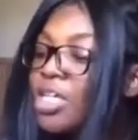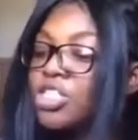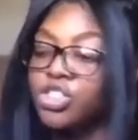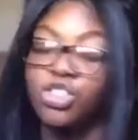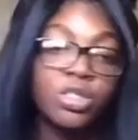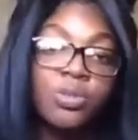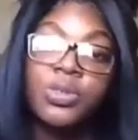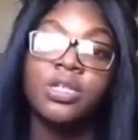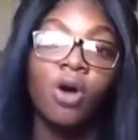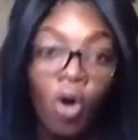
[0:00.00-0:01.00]
So she
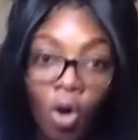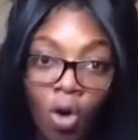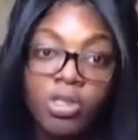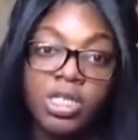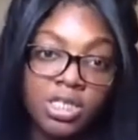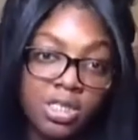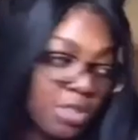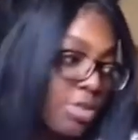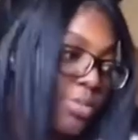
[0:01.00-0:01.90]
put all the details.